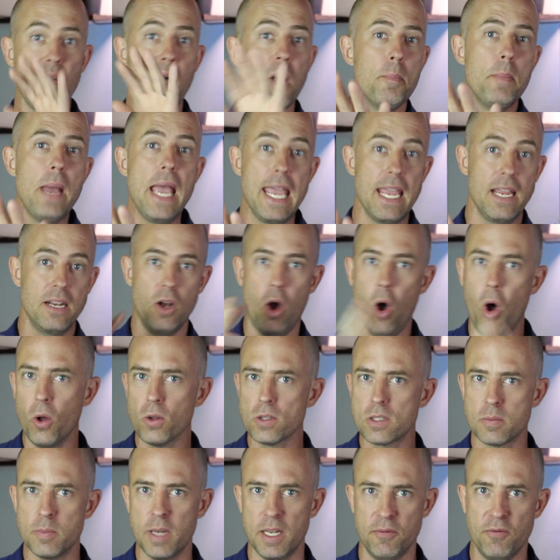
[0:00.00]
the main
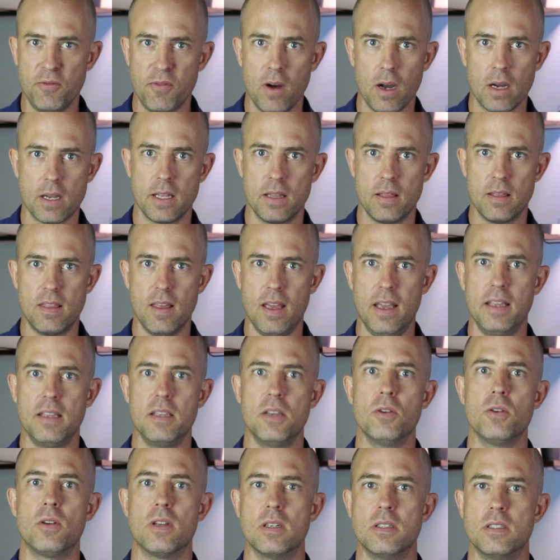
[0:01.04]
ultimate fucking thing
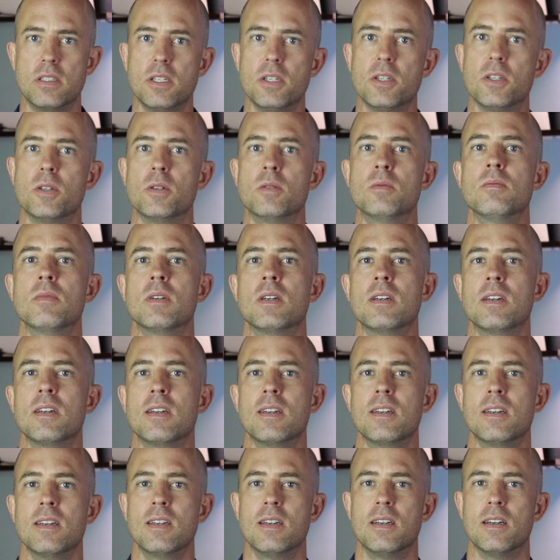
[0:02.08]
you can do
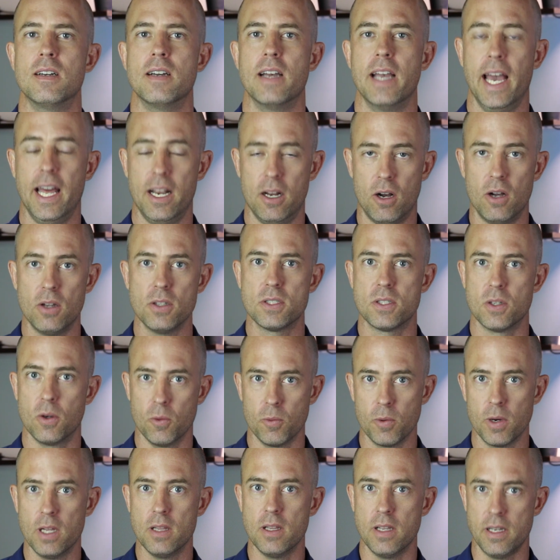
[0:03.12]
and also
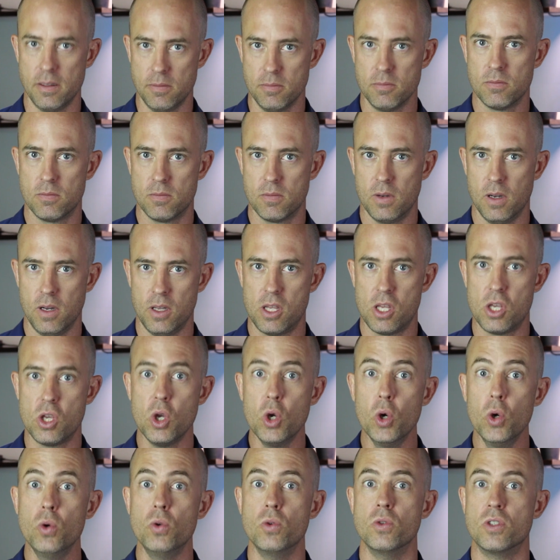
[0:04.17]
really a
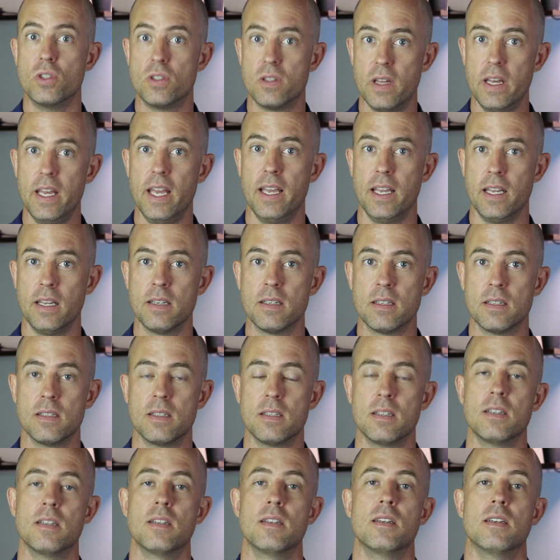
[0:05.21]
huge thing
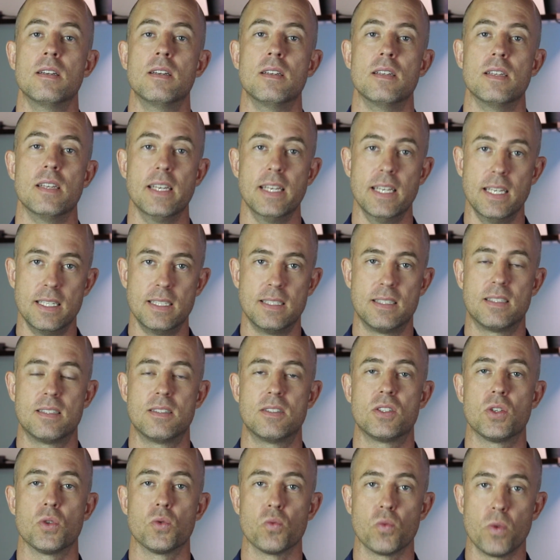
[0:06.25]
is
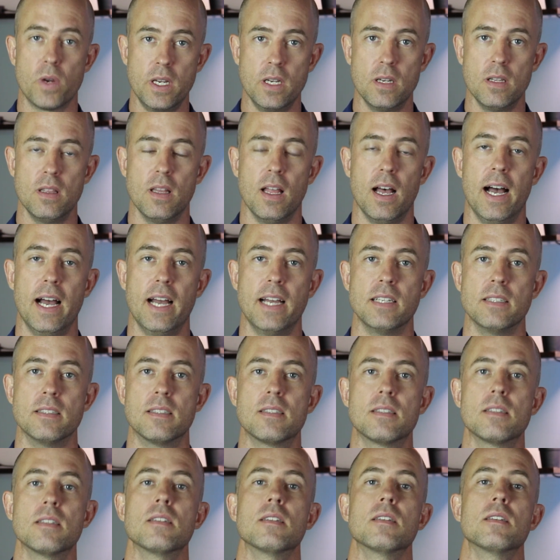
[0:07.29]
to
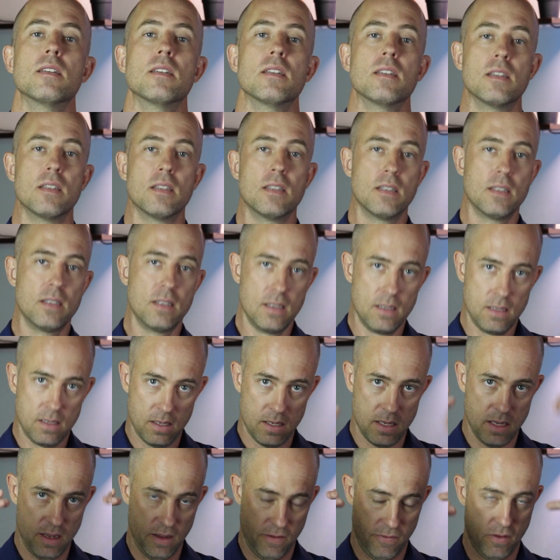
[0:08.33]
realize
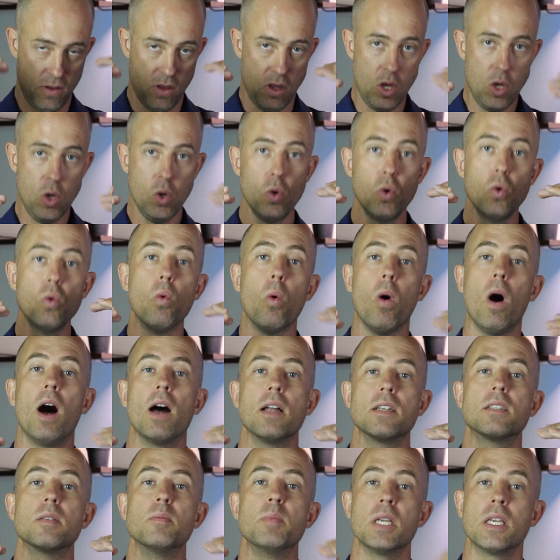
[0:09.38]
if you
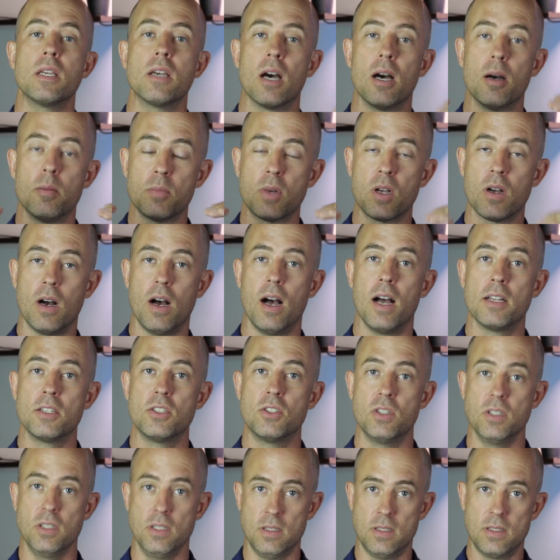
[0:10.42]
want to become
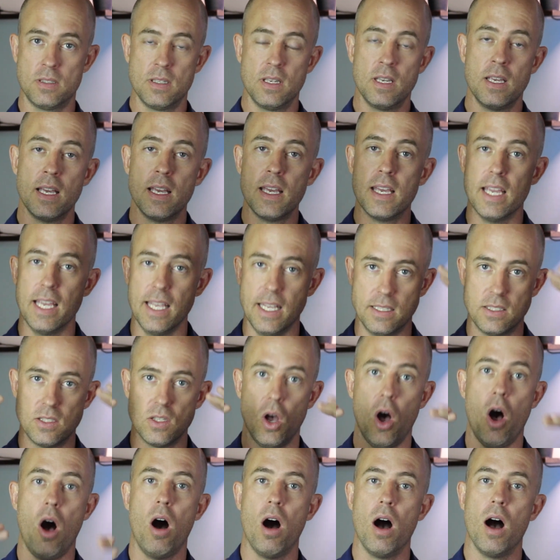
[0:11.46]
conscious it's
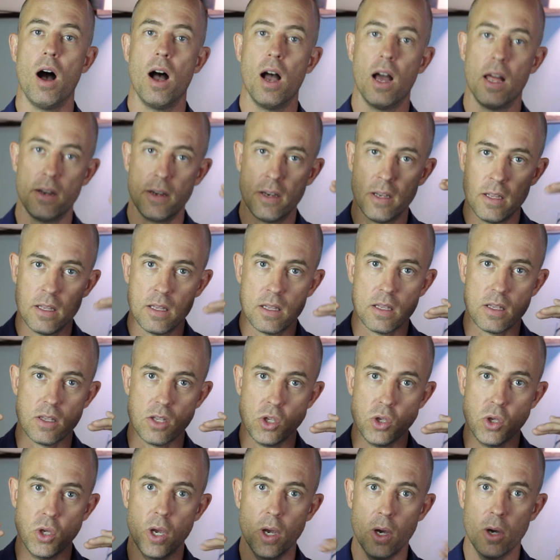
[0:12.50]
on
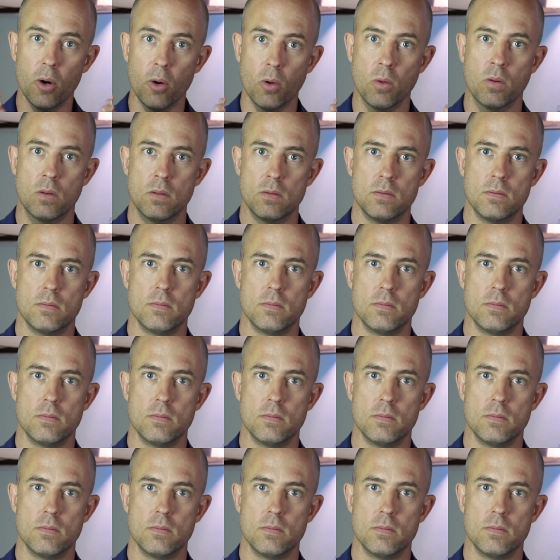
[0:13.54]
you